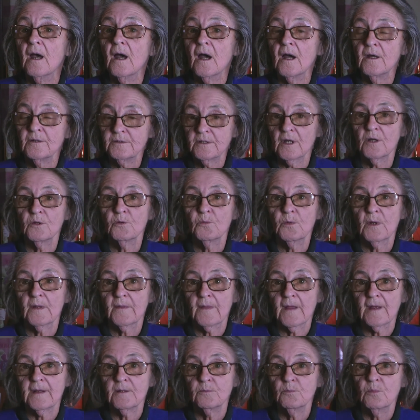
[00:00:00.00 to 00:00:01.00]
and know where
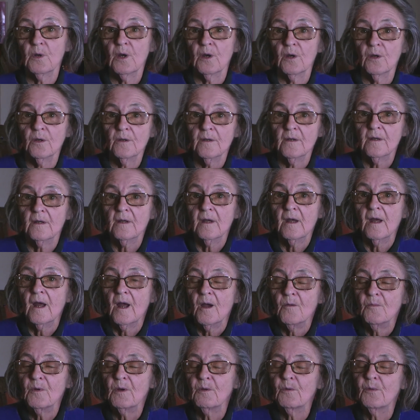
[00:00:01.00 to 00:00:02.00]
they were.
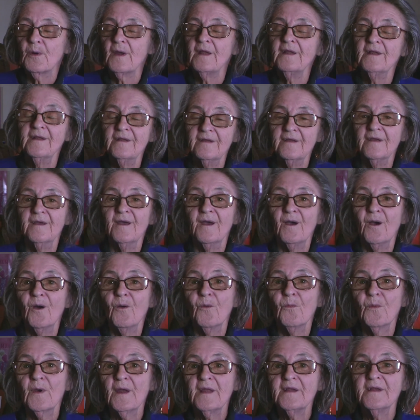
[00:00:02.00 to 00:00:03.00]
But
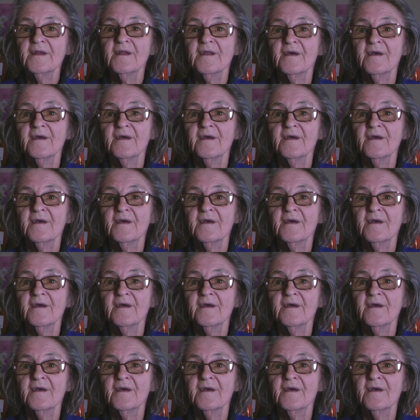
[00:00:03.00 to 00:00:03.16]
when